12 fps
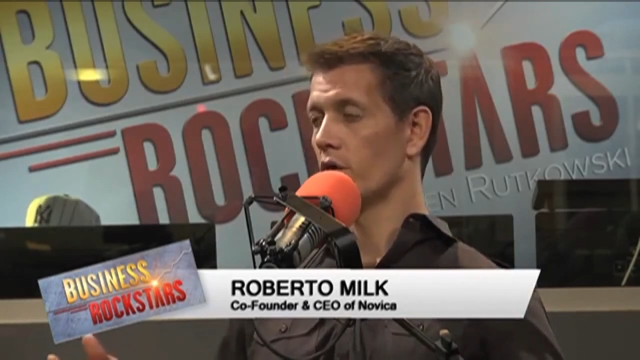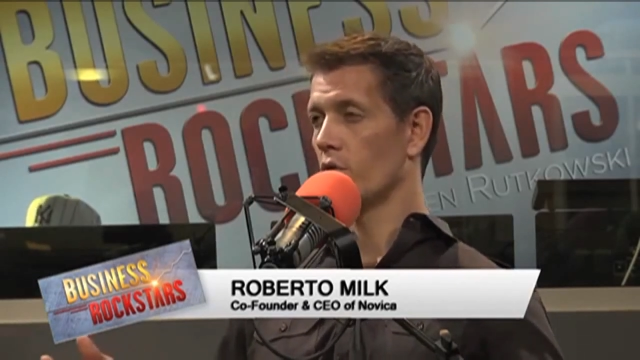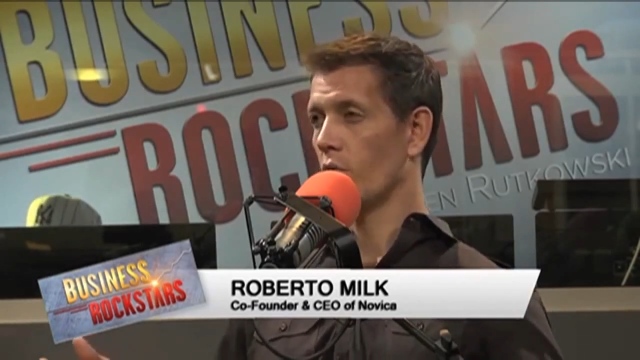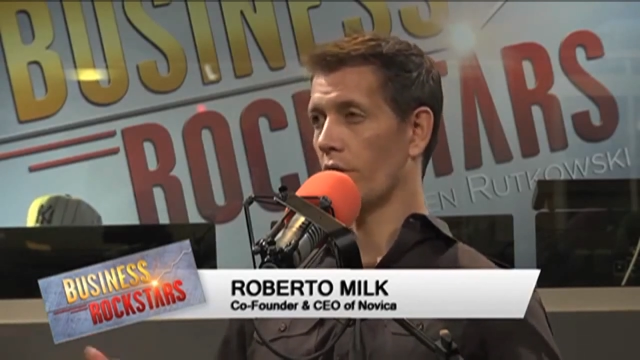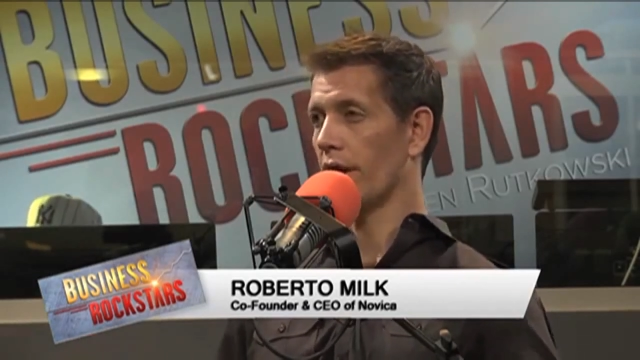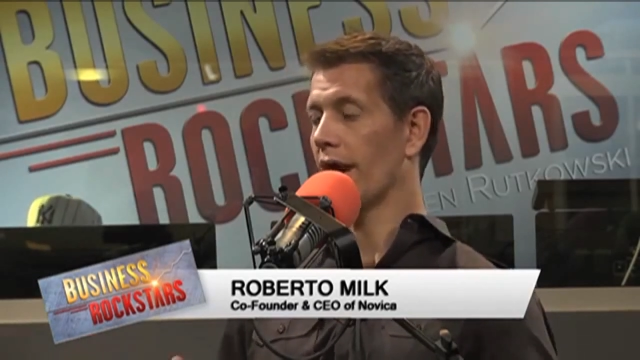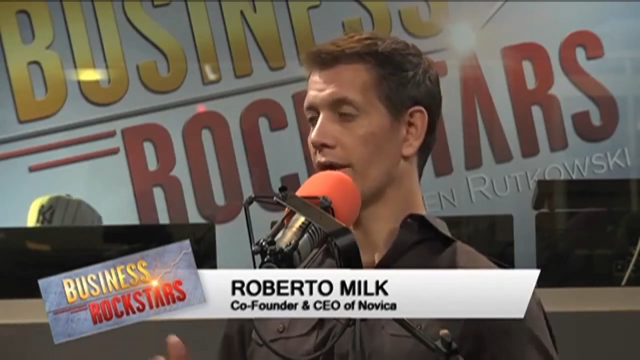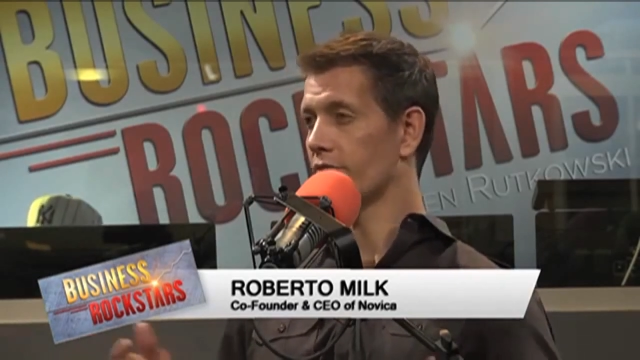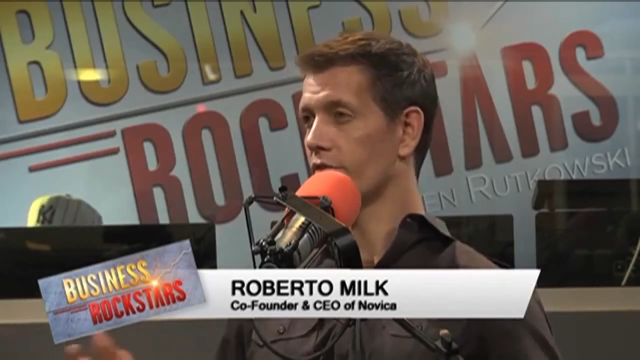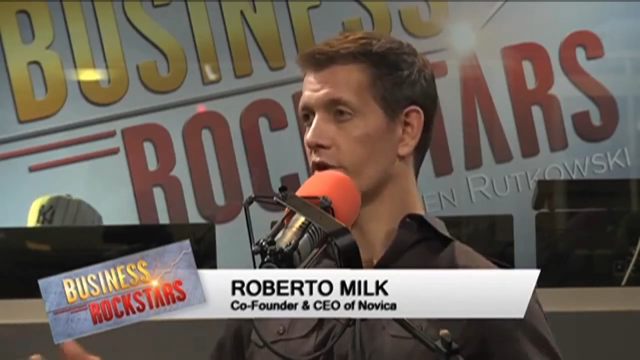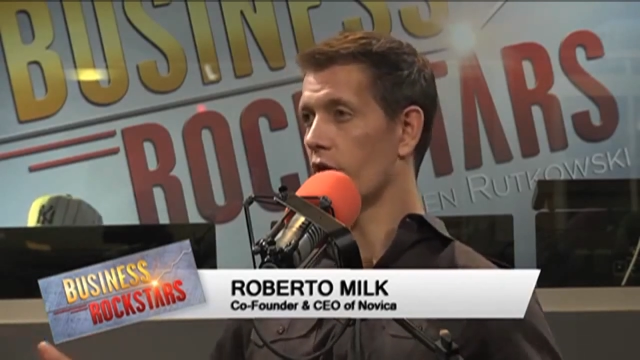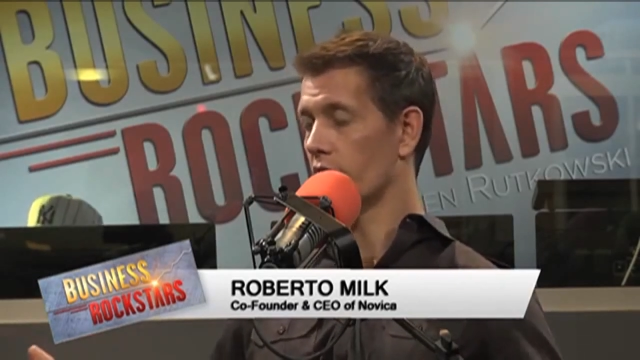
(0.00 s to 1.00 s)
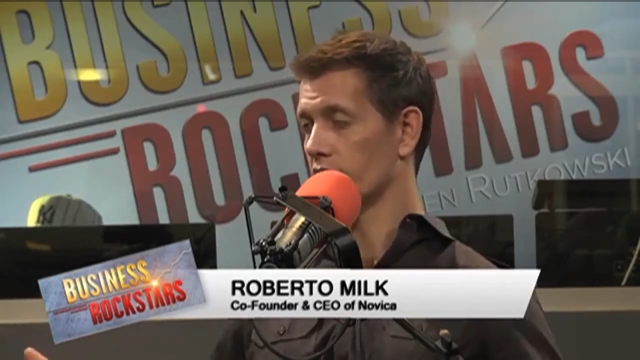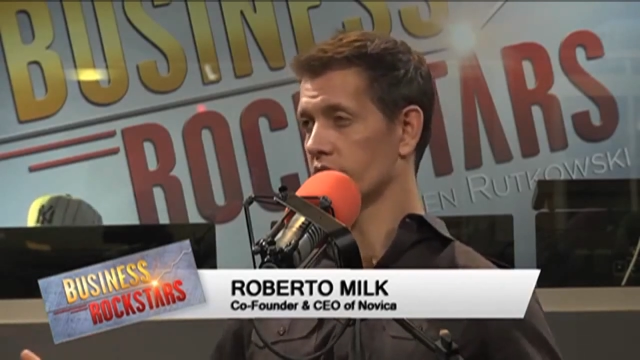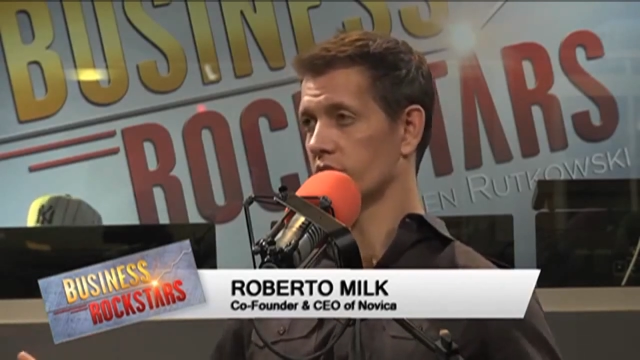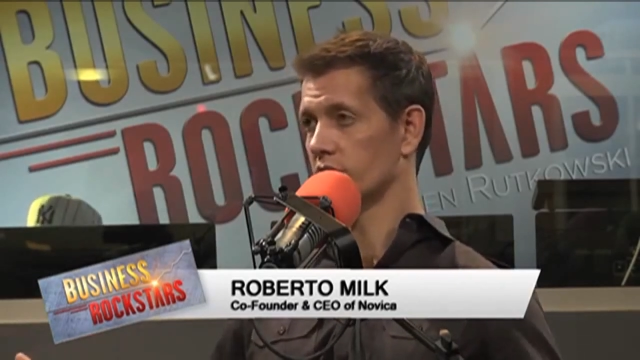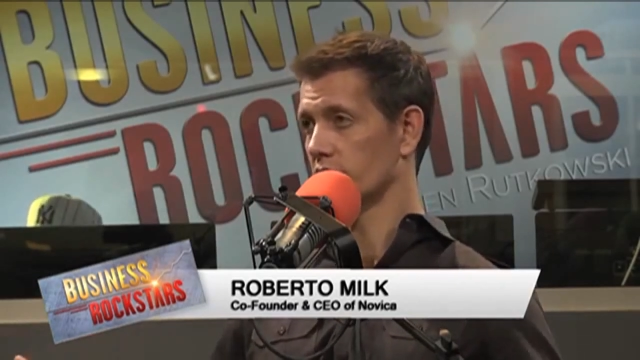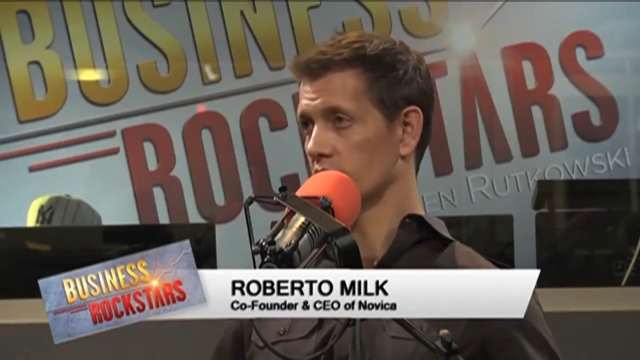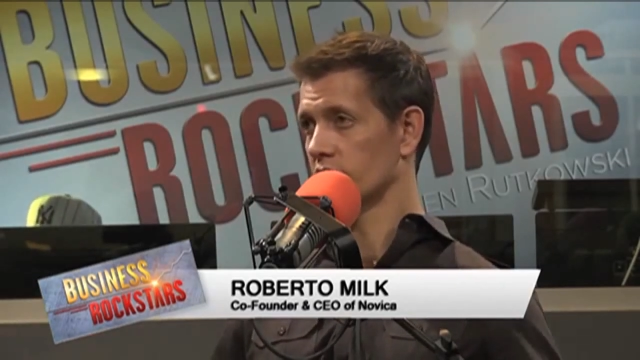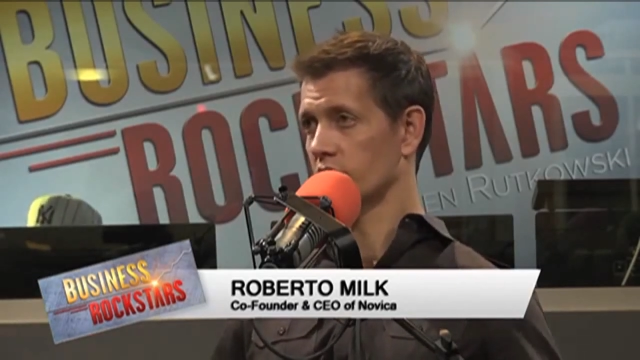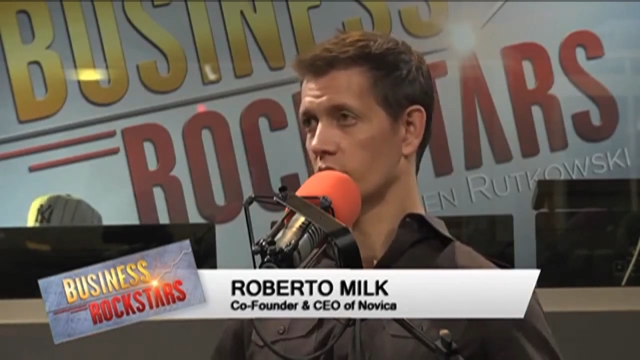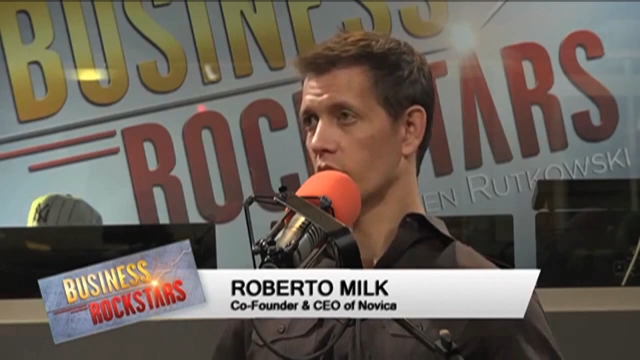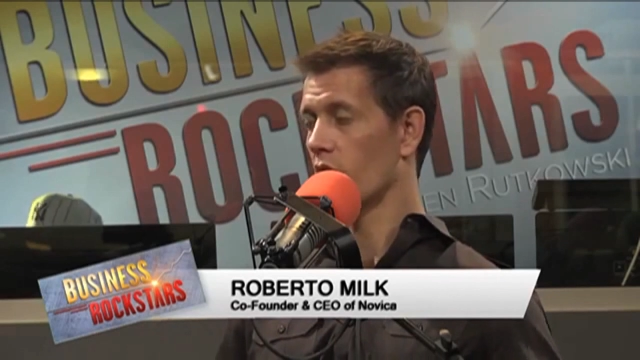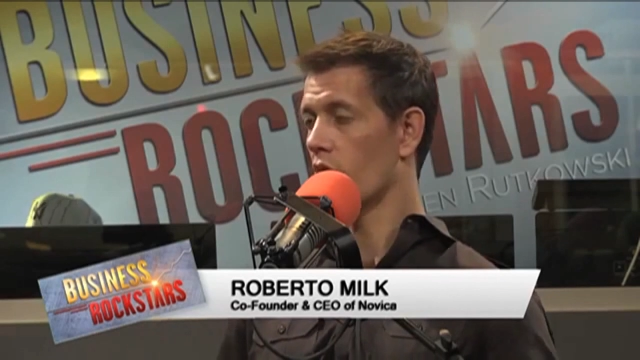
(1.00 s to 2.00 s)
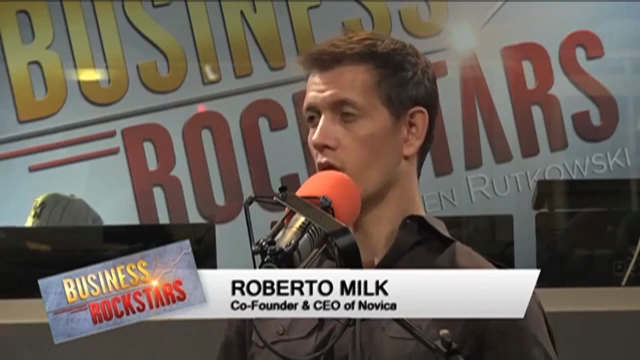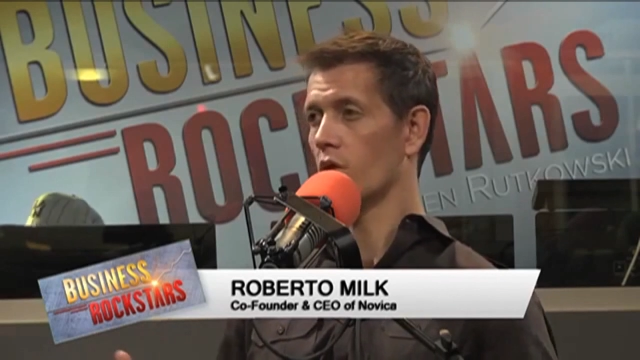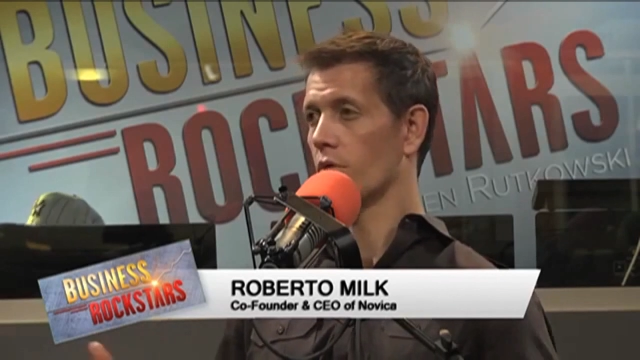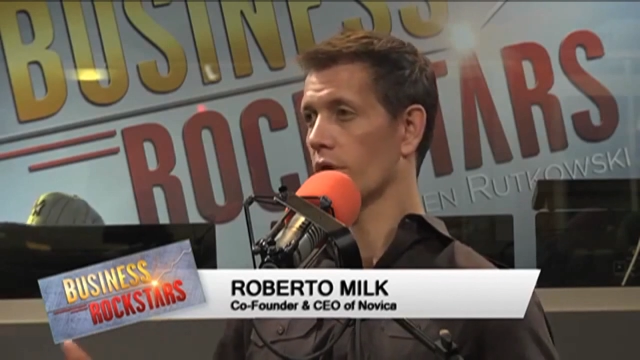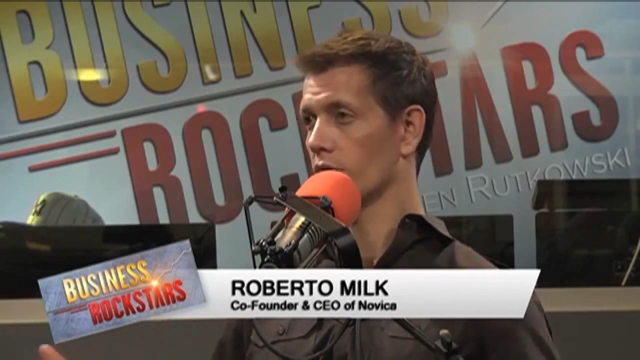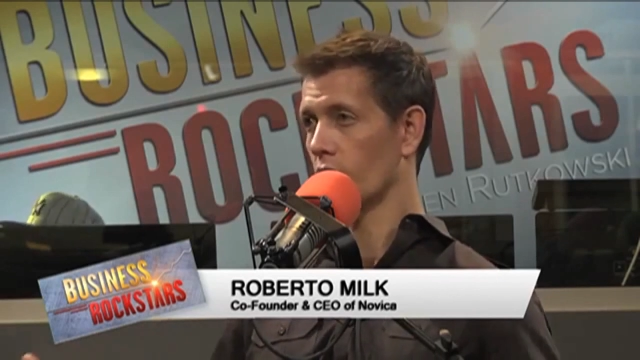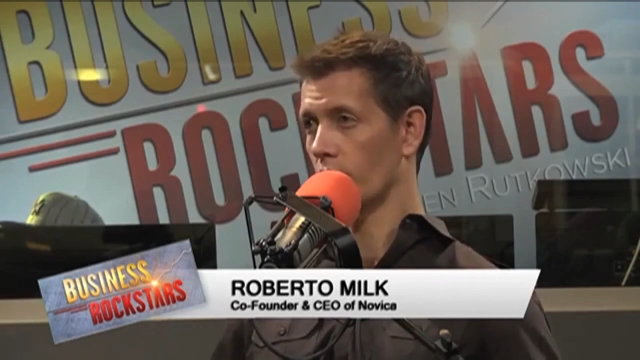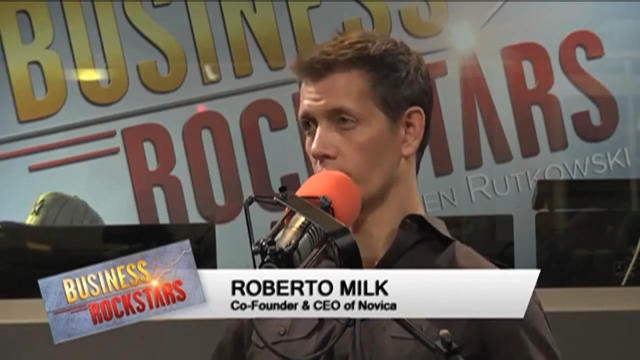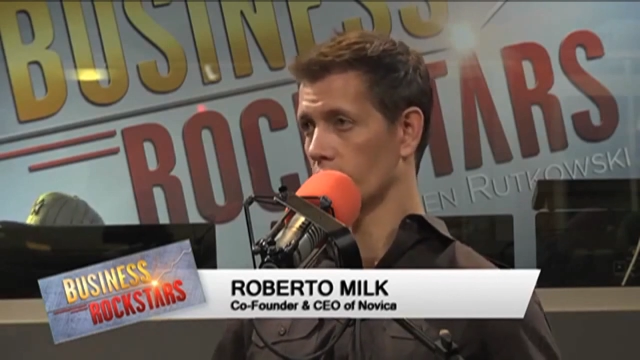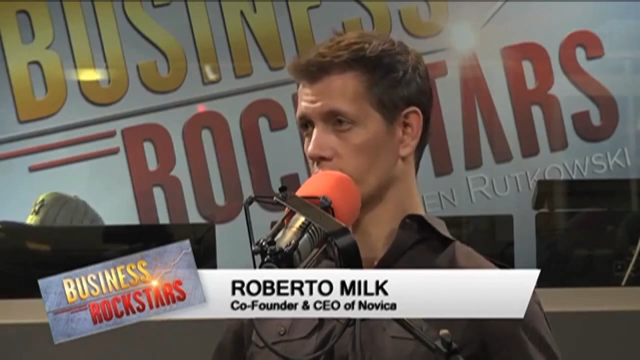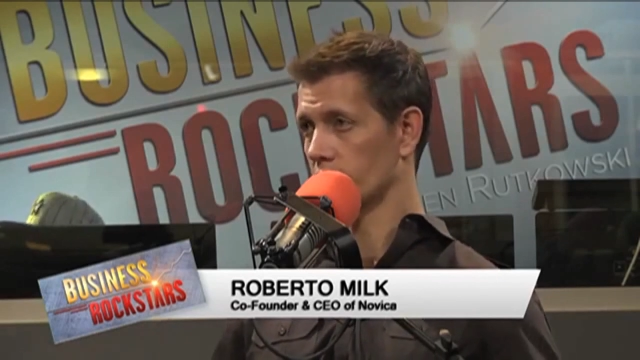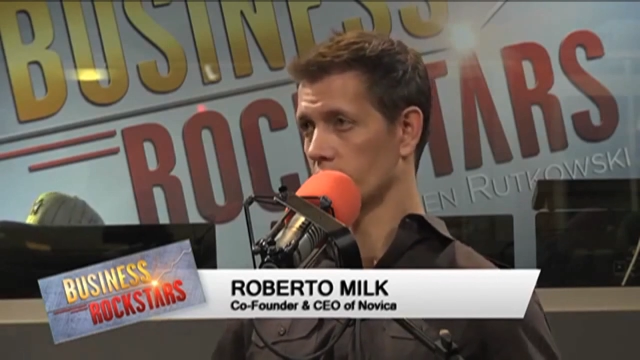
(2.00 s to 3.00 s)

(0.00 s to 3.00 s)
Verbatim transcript: where every artisan is all around the world?